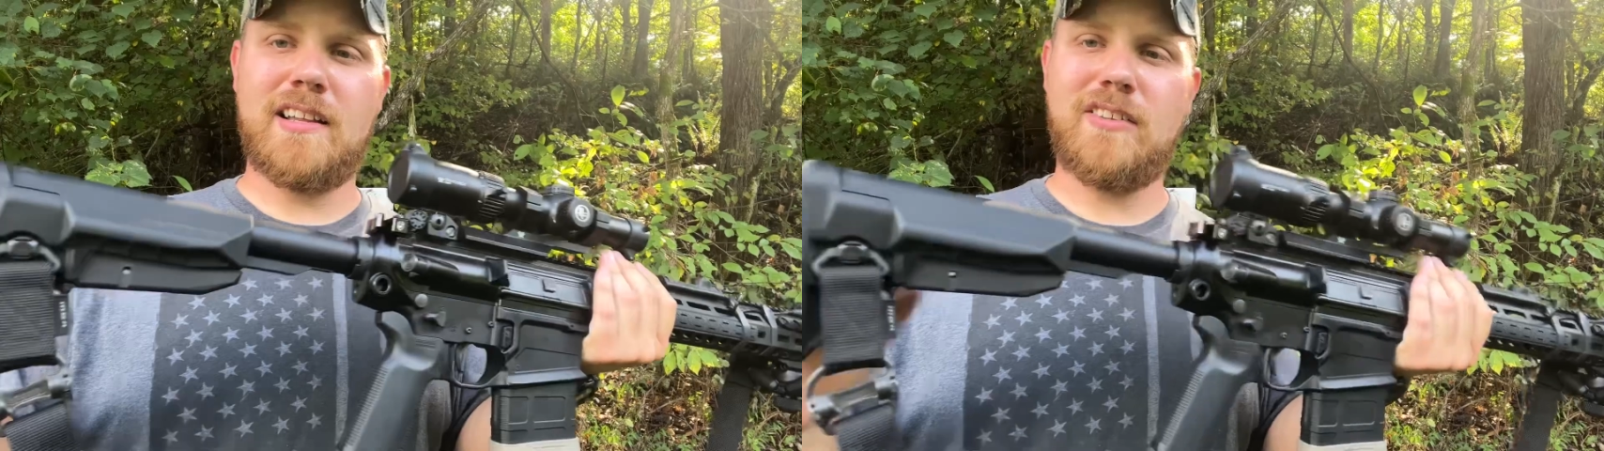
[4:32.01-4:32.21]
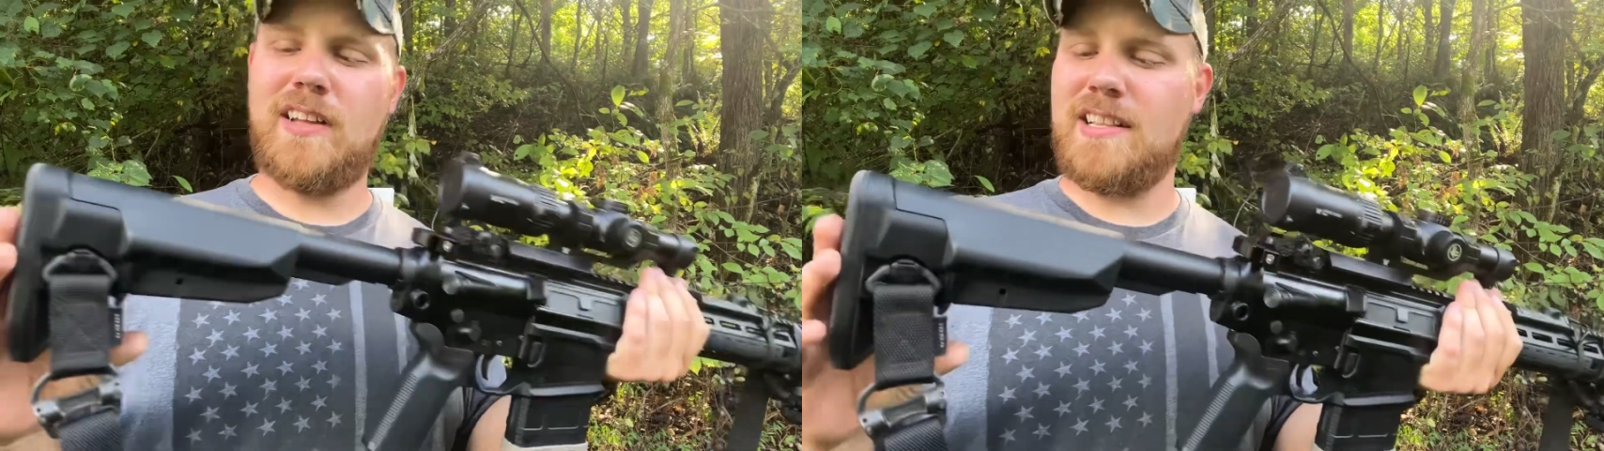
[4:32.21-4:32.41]
It
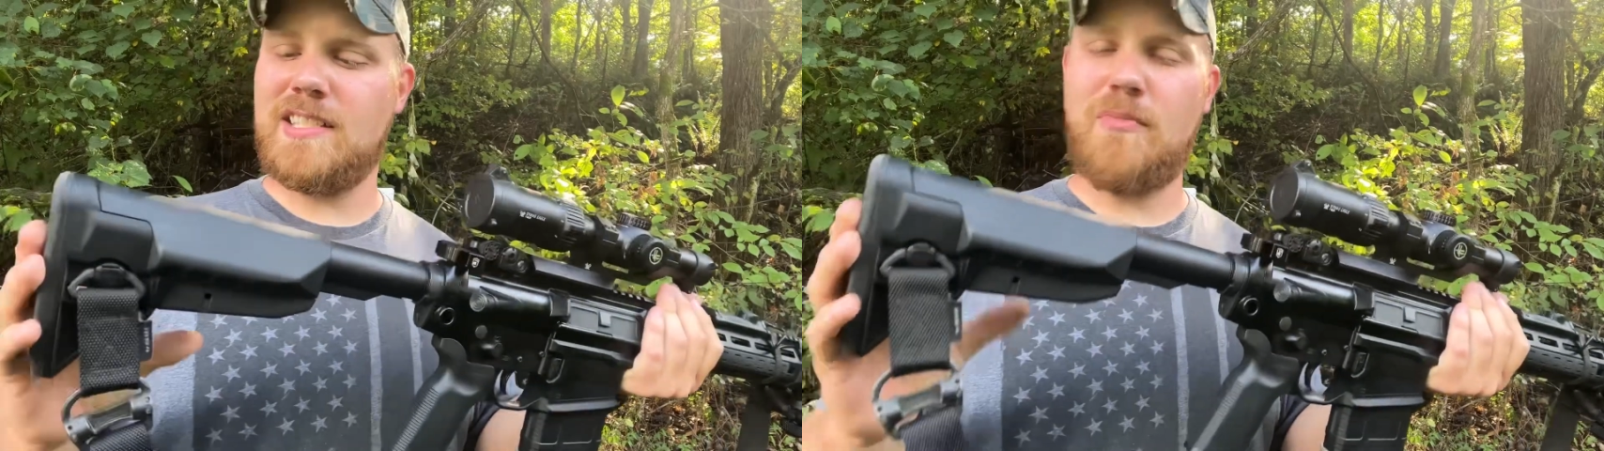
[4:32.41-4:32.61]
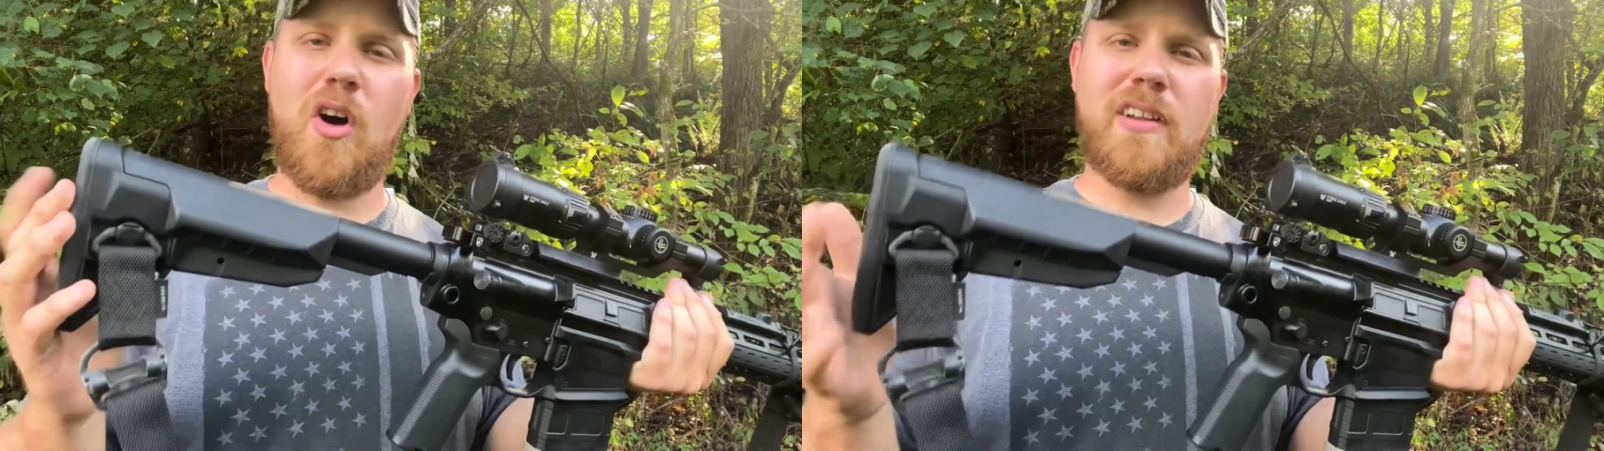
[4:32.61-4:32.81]
looked kind of
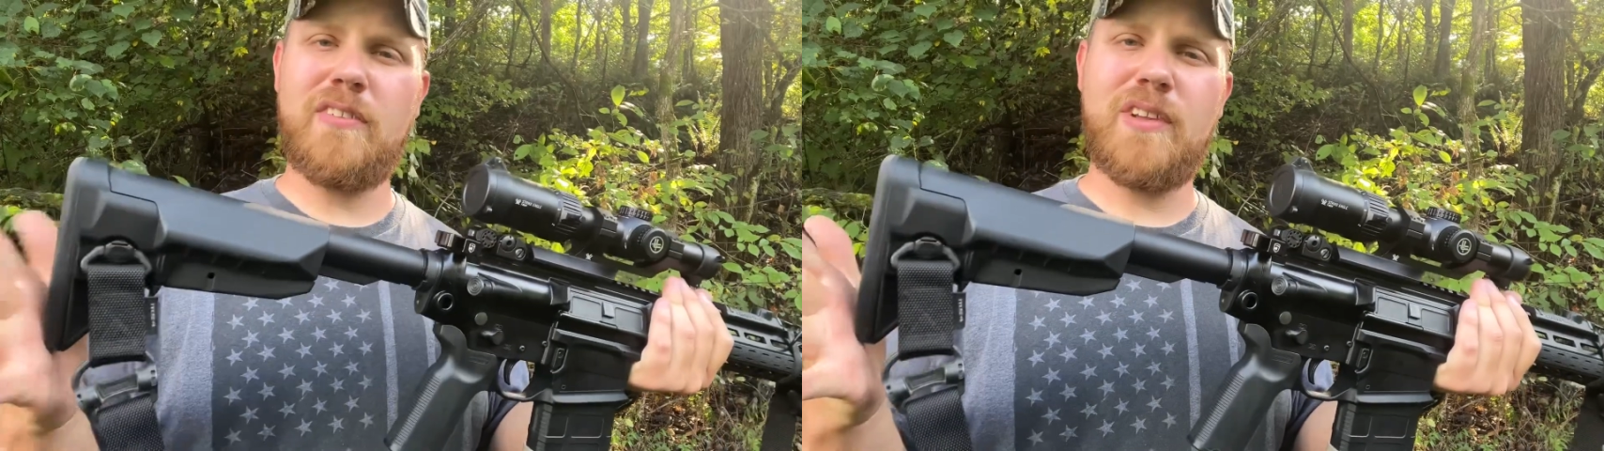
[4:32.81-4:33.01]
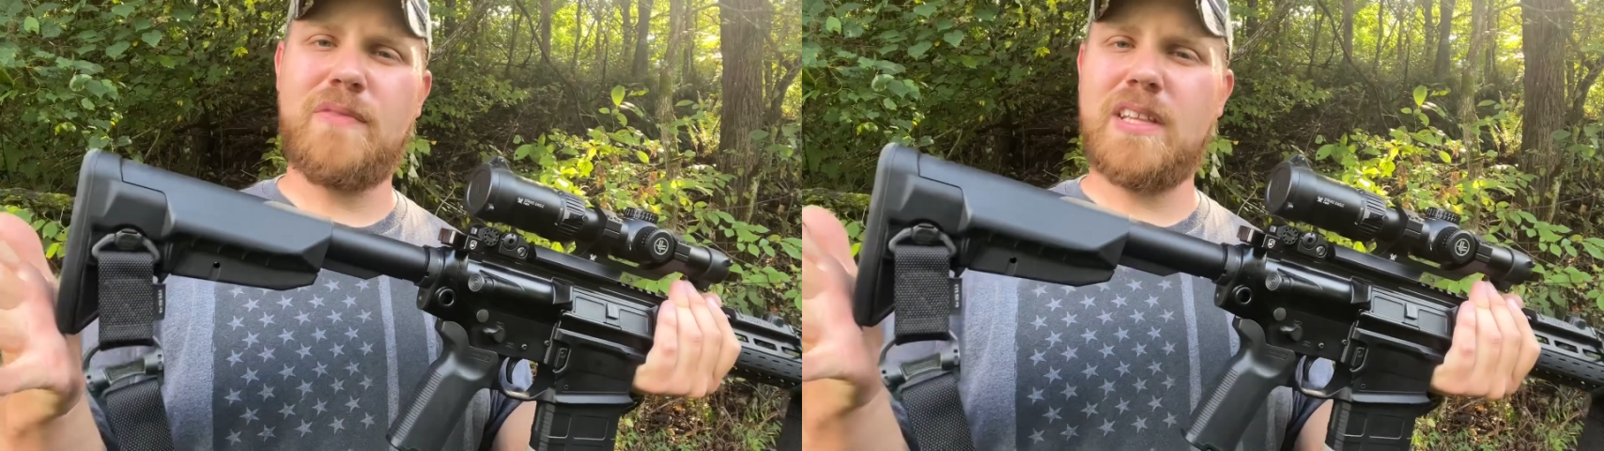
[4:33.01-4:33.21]
small and didn't
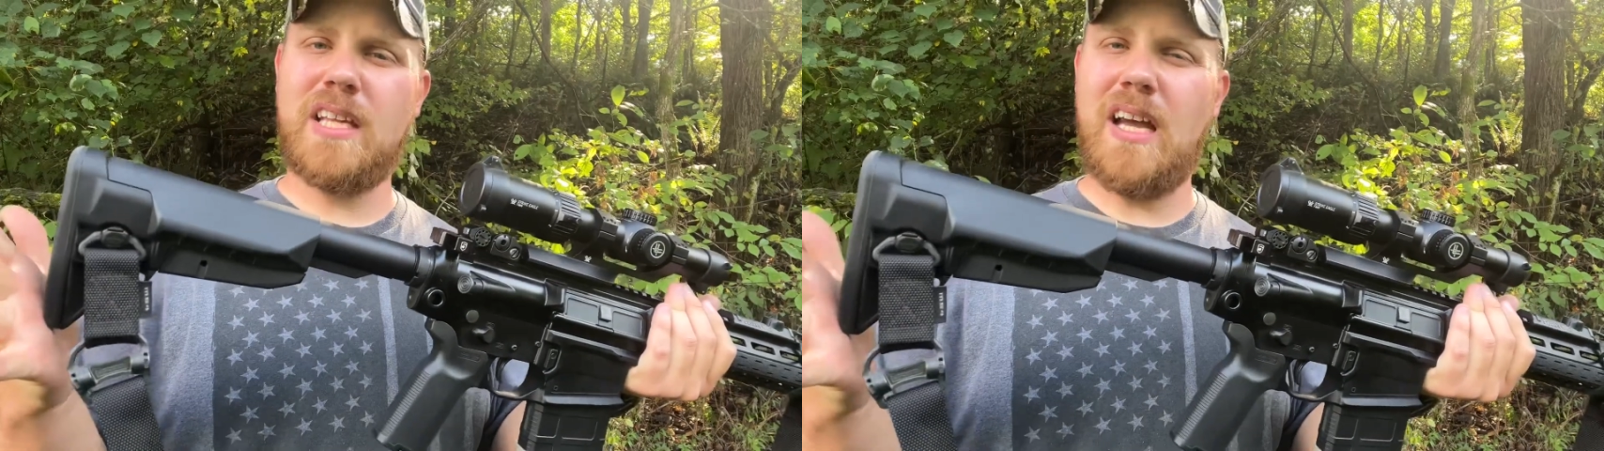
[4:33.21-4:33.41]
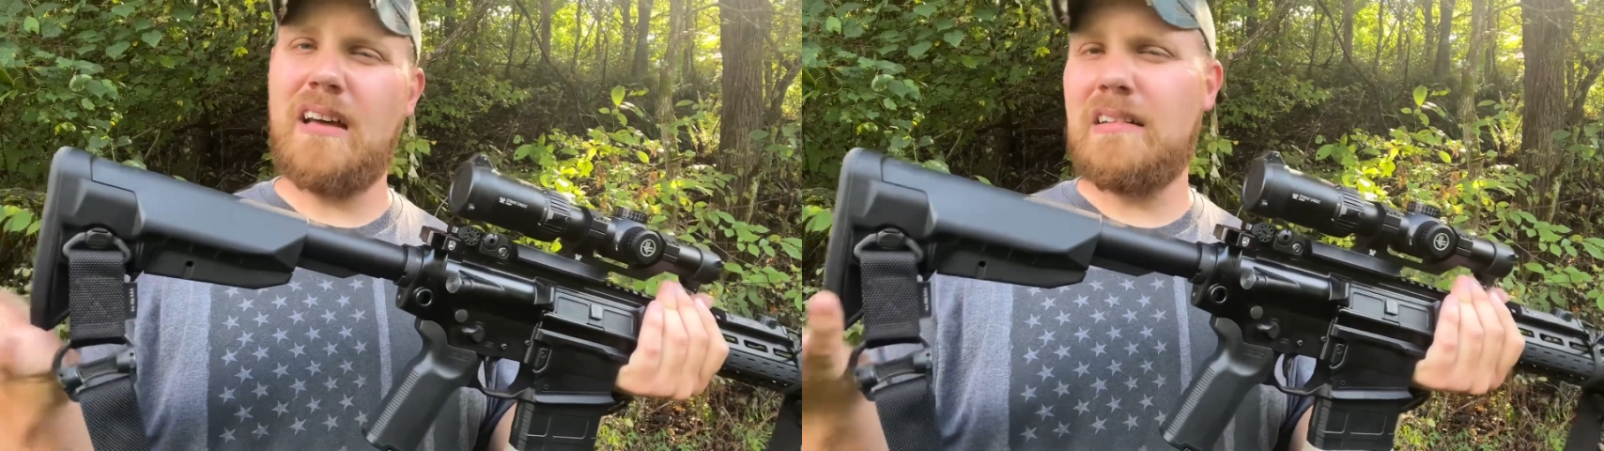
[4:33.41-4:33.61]
really fit the
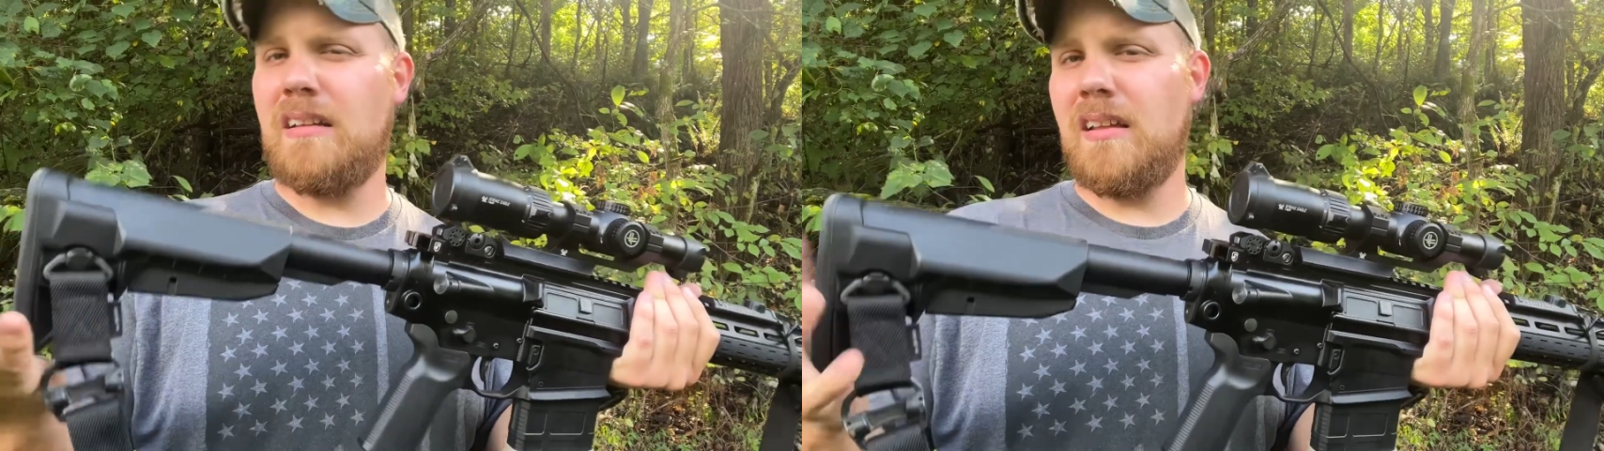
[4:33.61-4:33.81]
gun.